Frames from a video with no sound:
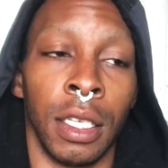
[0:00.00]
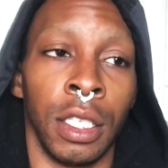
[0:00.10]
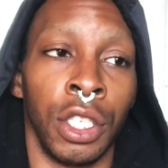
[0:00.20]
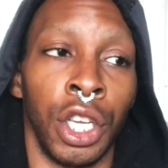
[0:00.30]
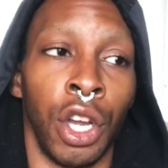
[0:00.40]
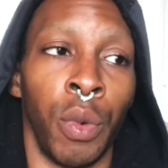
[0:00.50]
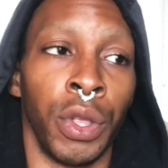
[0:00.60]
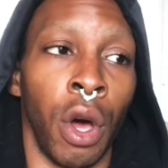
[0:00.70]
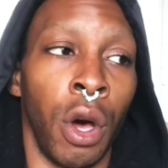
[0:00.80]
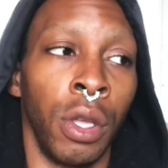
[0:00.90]
you know, with
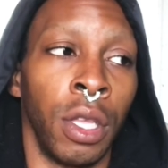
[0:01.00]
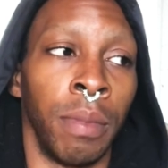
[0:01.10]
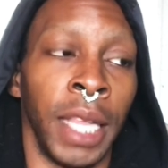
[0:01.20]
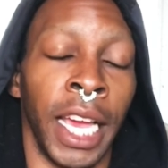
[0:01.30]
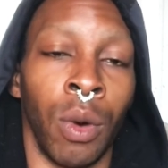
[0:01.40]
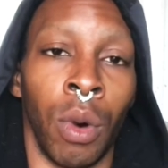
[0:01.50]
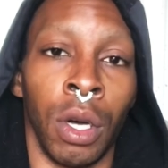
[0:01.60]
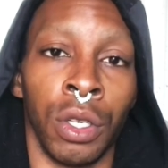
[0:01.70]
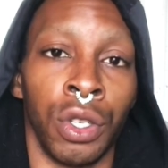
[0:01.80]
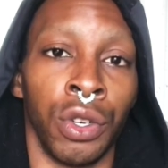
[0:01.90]
all the Black Wall
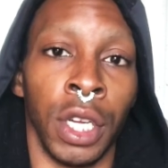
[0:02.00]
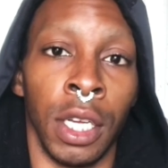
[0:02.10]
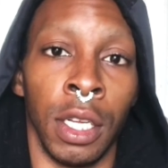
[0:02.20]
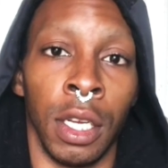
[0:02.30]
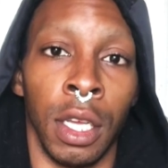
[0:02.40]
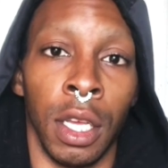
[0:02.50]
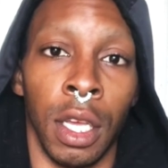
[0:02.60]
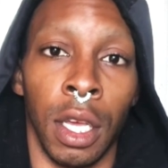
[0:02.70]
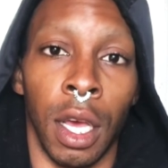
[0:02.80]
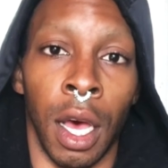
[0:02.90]
Street,
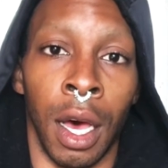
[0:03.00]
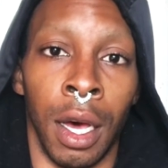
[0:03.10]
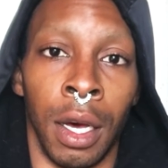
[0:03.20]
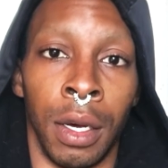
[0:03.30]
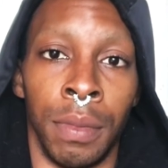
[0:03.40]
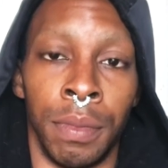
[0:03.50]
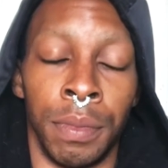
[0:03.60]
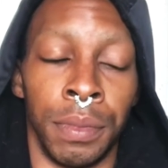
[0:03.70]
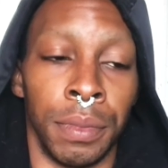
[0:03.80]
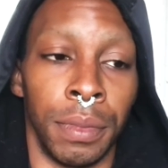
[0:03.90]
um,
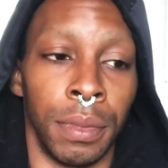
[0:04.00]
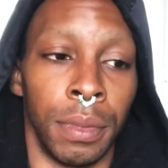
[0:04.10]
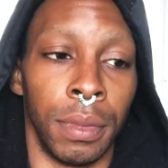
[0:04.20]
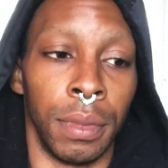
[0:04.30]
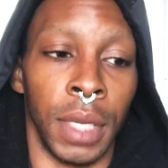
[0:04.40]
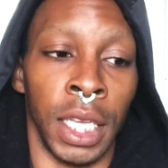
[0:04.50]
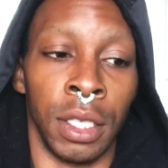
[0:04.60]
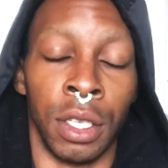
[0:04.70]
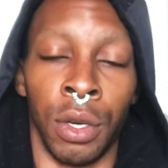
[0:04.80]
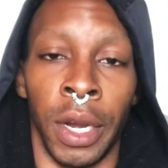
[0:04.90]

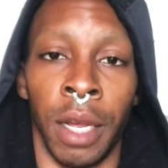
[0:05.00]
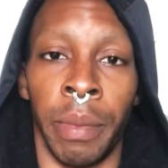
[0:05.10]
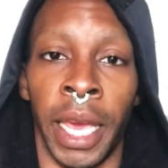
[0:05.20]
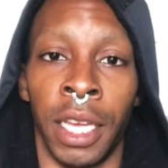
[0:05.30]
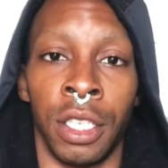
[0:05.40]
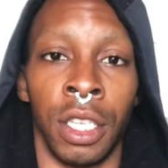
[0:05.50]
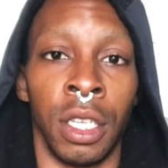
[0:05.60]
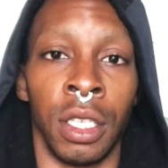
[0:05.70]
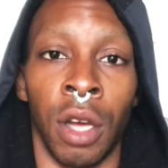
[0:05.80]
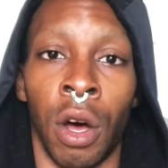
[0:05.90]
Instagram
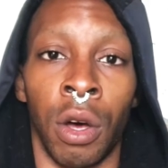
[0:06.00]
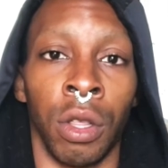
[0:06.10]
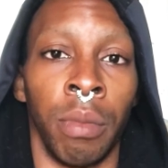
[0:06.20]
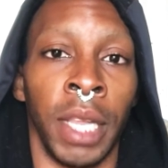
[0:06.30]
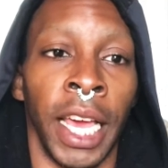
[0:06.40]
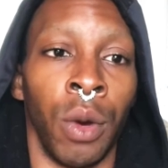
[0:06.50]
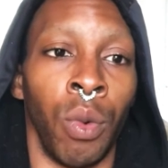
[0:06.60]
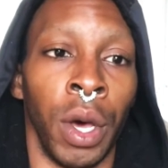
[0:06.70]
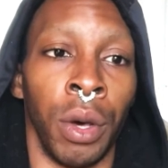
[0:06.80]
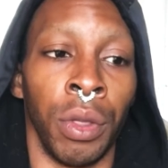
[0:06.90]
pages, all the black
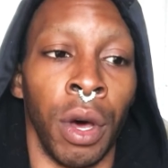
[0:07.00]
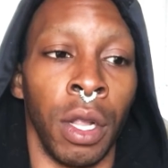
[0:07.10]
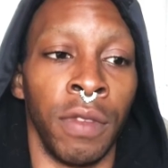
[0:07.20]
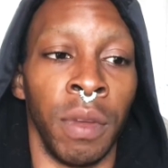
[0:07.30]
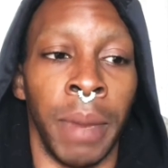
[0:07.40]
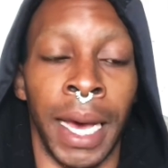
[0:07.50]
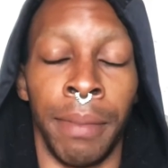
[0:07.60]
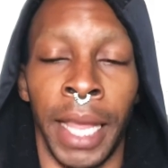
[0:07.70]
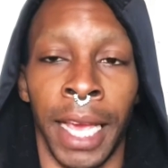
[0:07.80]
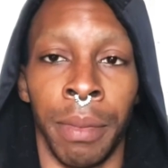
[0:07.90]
wealth, all of the buy
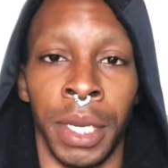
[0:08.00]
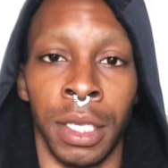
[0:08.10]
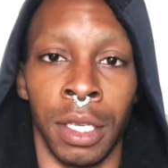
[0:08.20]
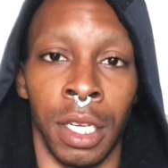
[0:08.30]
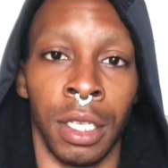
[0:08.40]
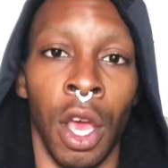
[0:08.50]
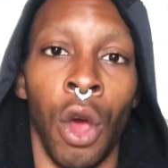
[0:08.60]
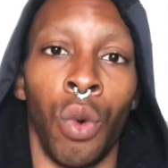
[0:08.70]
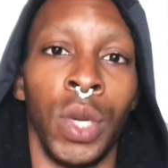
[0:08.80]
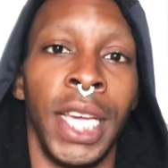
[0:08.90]
black business.
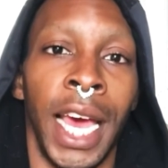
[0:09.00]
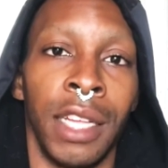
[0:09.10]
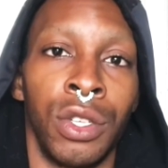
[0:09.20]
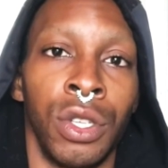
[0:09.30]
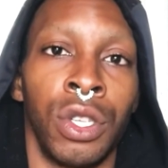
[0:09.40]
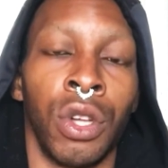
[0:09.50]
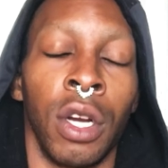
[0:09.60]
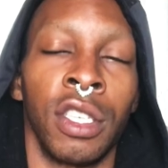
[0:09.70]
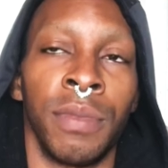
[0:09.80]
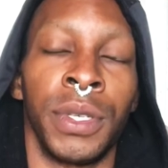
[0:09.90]
We got to start
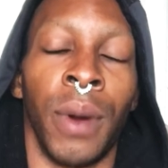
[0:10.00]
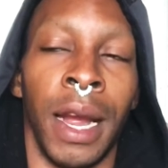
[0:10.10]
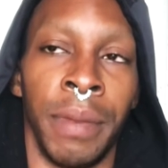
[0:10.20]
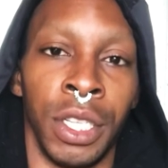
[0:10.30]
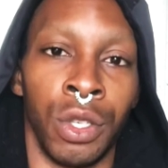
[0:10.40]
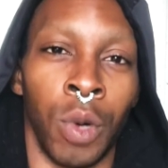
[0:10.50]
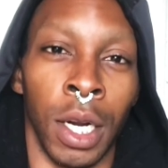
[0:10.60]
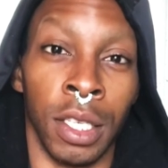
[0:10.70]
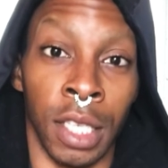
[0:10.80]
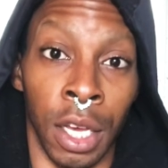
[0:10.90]
subscribing to
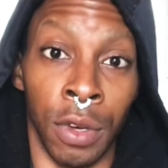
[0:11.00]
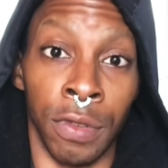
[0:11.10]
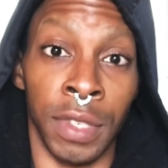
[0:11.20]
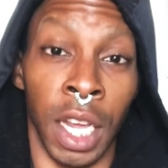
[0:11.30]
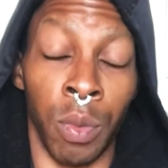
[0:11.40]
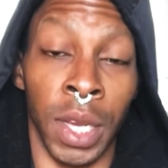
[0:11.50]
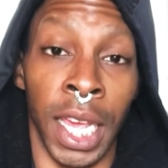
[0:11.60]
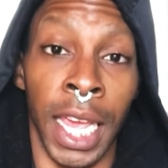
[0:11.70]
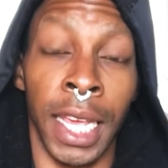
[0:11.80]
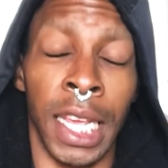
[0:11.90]
ourselves, and we
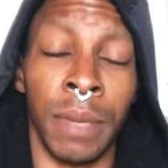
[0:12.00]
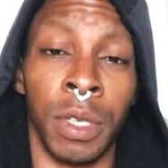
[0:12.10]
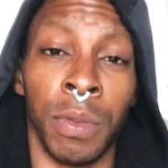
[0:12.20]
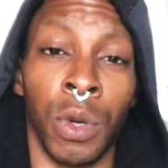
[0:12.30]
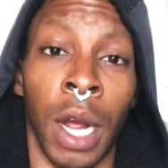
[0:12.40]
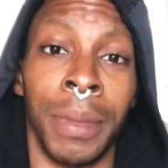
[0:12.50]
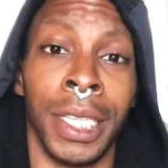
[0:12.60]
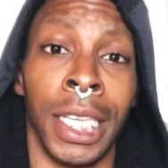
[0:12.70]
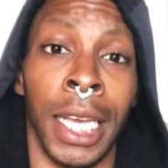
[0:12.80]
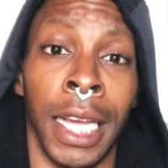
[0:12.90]
can't keep subscribing
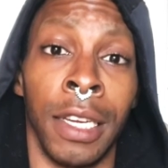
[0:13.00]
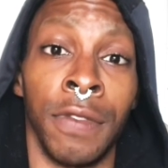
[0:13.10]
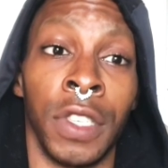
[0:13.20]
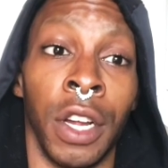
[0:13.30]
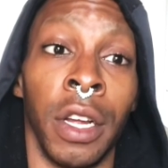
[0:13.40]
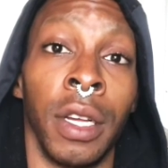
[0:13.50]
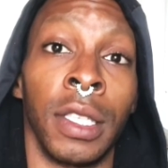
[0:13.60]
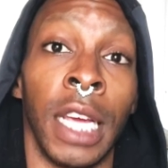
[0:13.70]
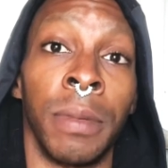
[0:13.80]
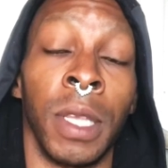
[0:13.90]
to negative
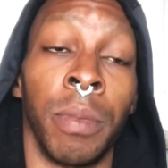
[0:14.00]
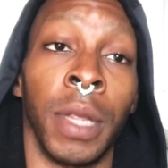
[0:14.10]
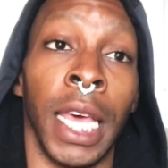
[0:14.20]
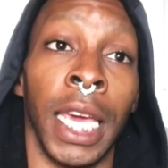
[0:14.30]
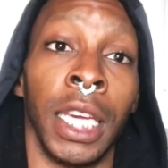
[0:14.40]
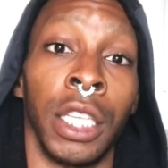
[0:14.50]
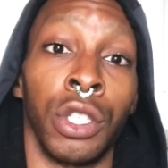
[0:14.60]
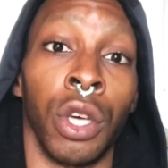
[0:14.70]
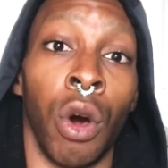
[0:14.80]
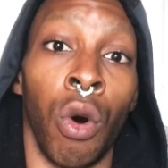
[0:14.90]
stereotypes that play
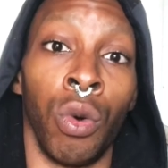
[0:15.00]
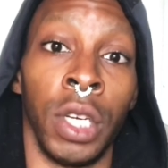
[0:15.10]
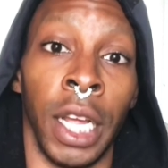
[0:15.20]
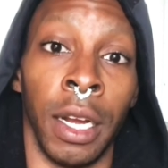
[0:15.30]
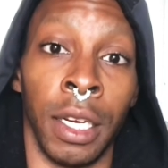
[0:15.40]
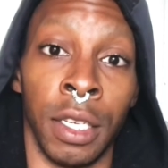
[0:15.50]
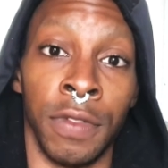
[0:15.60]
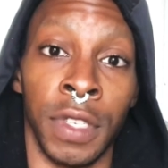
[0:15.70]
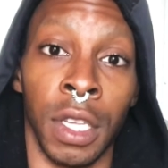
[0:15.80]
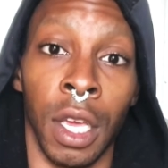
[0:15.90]
into old narratives.